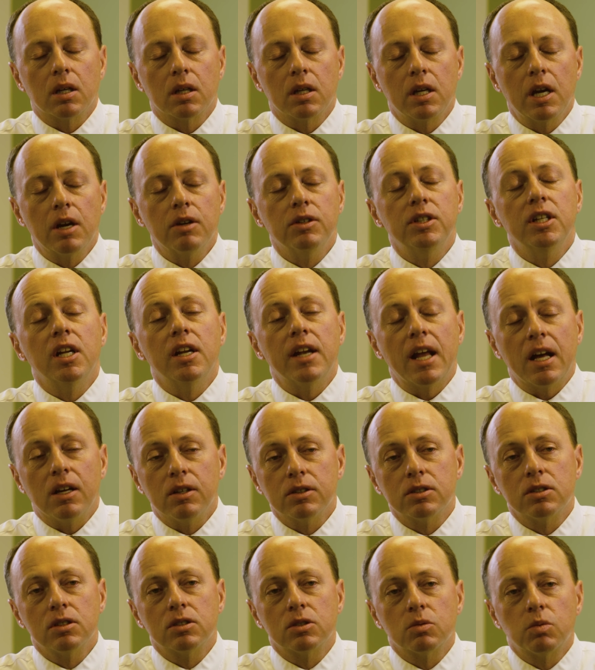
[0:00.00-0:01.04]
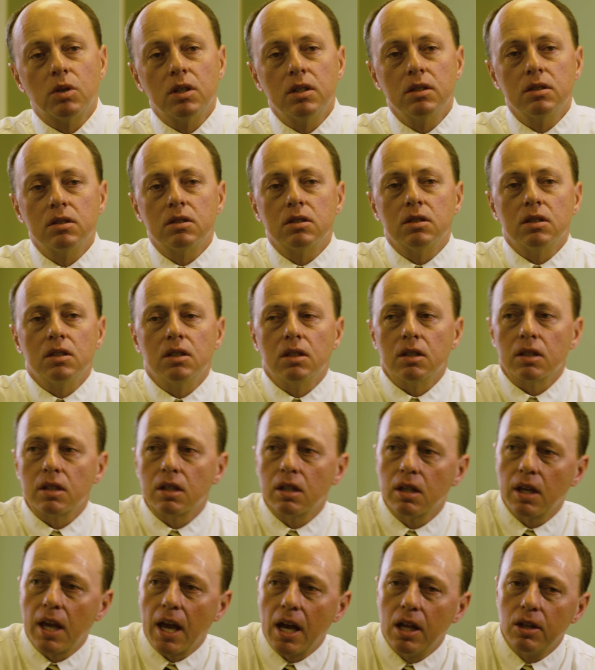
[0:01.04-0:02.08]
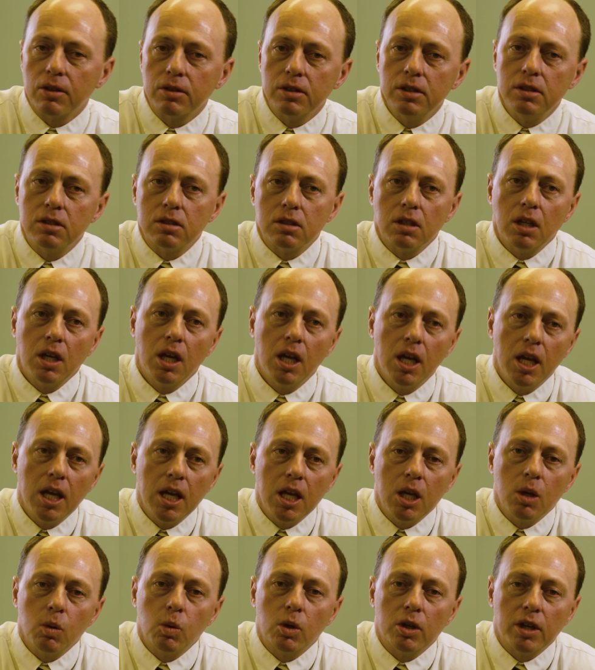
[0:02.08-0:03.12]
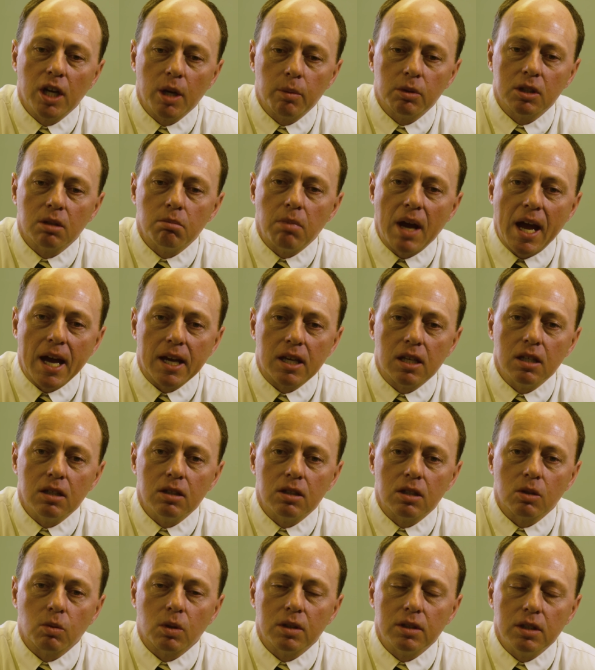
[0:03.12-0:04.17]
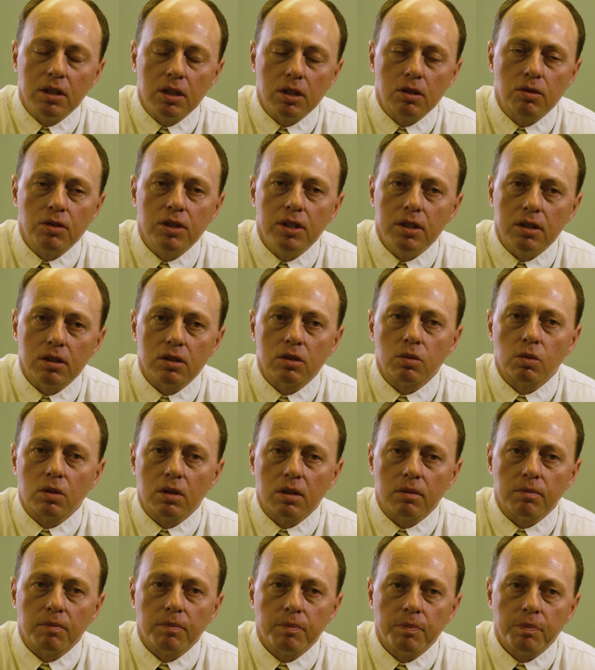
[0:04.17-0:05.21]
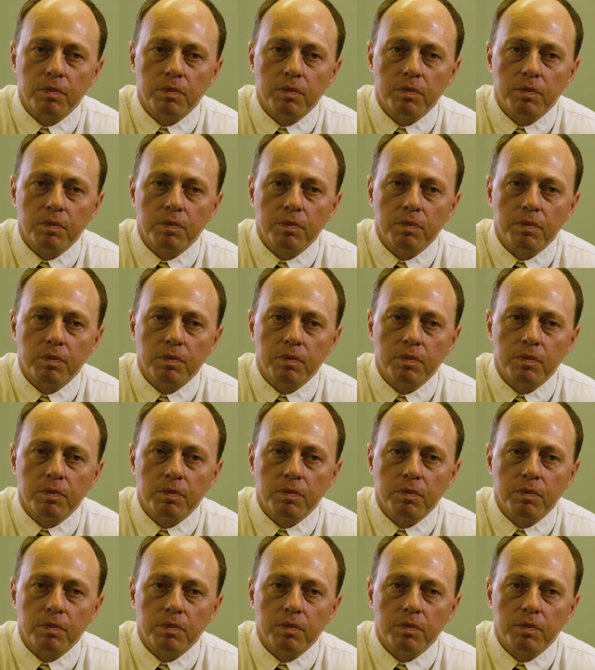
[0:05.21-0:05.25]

guaranteed analysis was and the calories, we were able to back into what the ingredients were.